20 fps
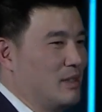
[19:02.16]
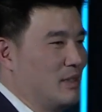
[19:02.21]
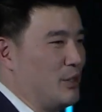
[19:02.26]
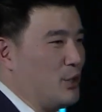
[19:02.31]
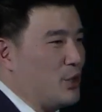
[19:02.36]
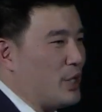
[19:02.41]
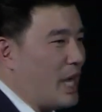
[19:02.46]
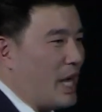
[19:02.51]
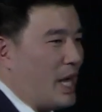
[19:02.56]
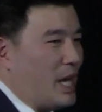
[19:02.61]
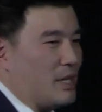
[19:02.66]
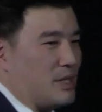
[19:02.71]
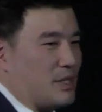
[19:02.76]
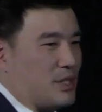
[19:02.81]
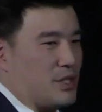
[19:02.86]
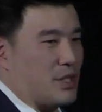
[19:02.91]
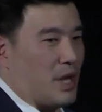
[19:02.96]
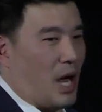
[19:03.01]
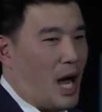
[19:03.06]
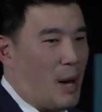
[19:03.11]
You can't
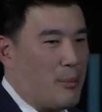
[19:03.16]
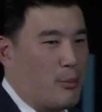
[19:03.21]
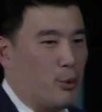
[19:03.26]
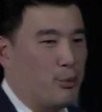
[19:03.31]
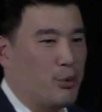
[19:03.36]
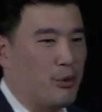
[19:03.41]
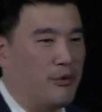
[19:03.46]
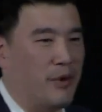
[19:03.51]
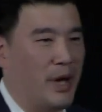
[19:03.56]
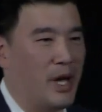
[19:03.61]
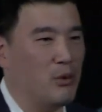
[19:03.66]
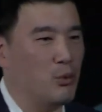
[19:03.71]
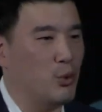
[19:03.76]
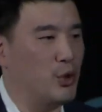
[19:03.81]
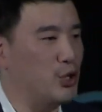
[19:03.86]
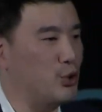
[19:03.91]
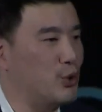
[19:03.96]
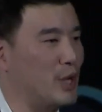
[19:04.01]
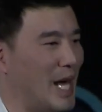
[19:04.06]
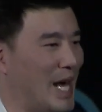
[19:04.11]
stop or prevent
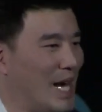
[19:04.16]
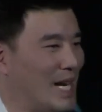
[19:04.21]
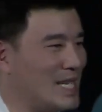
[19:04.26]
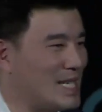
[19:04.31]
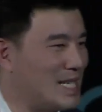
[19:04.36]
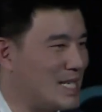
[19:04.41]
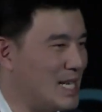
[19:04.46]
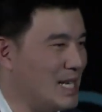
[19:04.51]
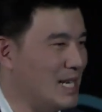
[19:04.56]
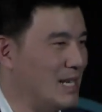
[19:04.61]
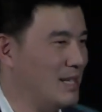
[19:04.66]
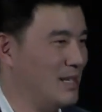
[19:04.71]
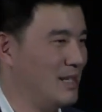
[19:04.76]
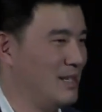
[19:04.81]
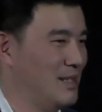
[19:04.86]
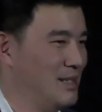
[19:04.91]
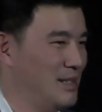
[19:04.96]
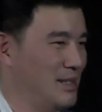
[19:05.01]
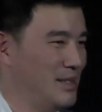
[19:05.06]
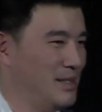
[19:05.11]
what you can't see,
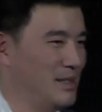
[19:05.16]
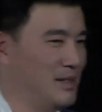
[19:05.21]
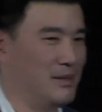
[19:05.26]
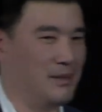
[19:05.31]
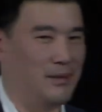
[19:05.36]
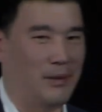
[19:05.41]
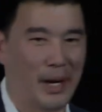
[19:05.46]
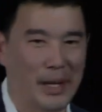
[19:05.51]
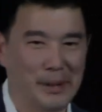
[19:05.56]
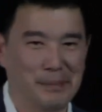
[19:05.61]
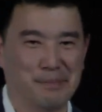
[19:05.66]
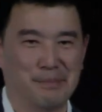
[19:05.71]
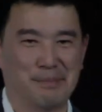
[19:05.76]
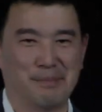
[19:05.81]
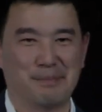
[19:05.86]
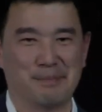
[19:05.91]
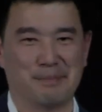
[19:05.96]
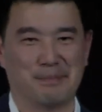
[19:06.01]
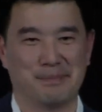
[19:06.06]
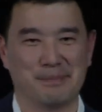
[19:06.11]
right?
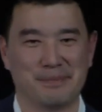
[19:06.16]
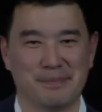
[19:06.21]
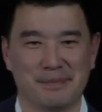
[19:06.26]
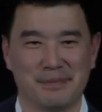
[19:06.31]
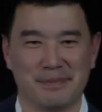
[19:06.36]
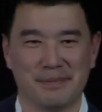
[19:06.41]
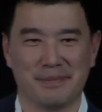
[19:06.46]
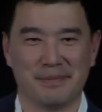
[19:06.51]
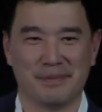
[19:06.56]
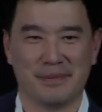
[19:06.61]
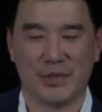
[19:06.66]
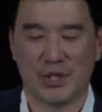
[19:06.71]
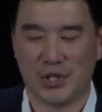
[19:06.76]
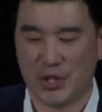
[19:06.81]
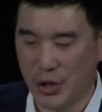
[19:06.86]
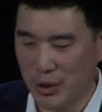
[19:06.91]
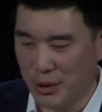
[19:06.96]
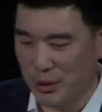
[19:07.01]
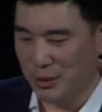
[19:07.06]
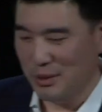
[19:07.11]

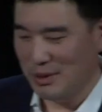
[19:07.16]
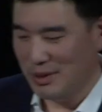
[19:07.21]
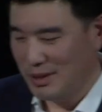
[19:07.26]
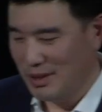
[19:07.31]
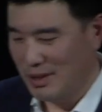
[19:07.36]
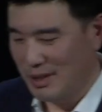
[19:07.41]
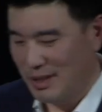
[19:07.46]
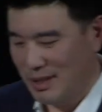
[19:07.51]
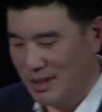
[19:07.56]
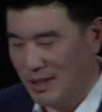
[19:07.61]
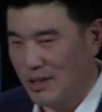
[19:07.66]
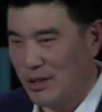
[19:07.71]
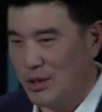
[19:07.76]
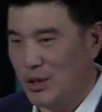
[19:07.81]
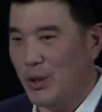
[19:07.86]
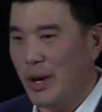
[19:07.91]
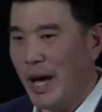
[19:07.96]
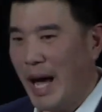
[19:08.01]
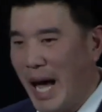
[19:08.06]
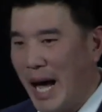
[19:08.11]
Two,
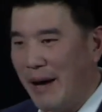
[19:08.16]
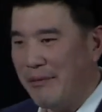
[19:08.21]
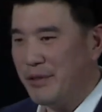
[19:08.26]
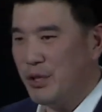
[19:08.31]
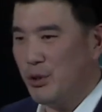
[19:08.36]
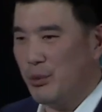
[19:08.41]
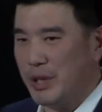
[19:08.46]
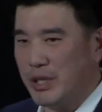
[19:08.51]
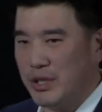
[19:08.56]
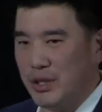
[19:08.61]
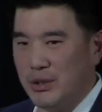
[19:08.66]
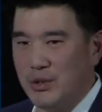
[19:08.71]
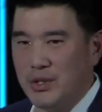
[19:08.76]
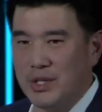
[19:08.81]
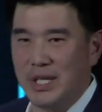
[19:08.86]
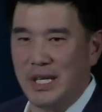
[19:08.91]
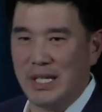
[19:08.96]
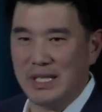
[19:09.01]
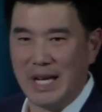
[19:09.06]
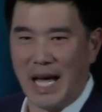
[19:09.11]
you have to
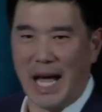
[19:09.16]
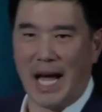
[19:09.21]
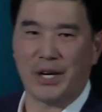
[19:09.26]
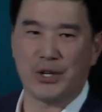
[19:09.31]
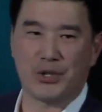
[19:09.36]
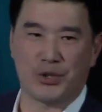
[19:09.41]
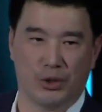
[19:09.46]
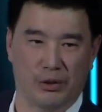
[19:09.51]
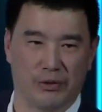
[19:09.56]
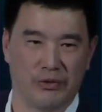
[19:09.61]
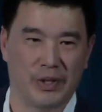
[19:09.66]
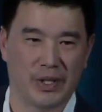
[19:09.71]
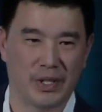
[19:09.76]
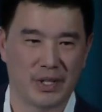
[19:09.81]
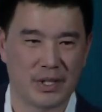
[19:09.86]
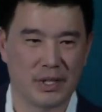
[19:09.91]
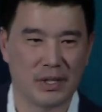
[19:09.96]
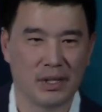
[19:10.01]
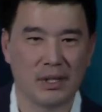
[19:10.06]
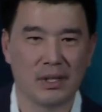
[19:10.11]
reduce the attack
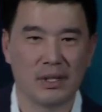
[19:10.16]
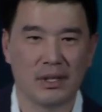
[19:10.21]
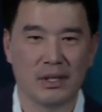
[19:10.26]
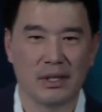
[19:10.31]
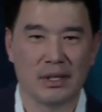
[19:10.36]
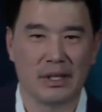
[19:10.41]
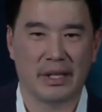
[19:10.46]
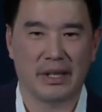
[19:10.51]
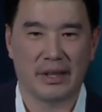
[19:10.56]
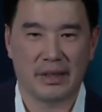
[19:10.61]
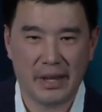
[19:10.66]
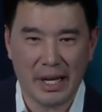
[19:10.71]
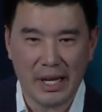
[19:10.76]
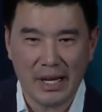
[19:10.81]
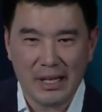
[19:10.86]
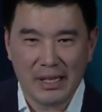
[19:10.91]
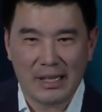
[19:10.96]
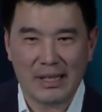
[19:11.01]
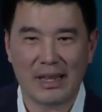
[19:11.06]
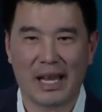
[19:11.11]
surface. You
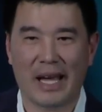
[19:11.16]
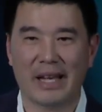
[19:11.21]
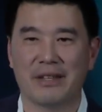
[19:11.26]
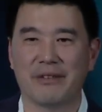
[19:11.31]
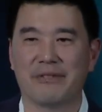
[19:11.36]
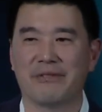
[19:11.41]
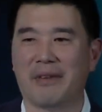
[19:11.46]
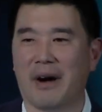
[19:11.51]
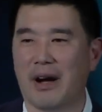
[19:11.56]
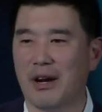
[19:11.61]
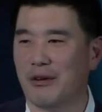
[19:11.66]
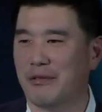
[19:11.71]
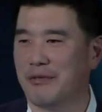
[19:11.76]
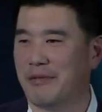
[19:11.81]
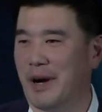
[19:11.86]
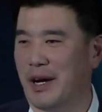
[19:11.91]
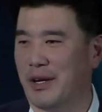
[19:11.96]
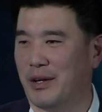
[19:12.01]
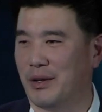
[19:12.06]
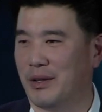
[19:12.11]
think like the
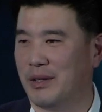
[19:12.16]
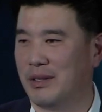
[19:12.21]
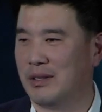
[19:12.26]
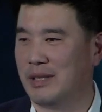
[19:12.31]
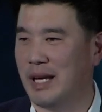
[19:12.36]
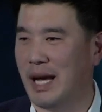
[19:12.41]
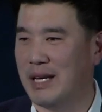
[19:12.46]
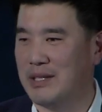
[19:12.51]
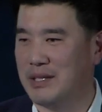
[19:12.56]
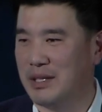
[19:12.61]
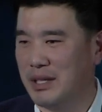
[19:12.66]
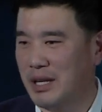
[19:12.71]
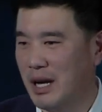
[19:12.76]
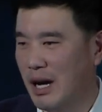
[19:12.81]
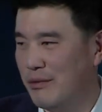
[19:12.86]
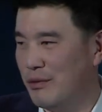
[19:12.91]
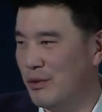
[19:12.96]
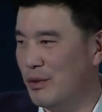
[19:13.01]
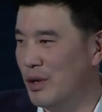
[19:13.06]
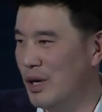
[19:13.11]
firefighter that has to
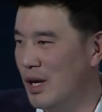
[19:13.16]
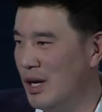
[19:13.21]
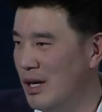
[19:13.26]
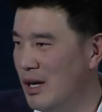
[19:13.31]
cover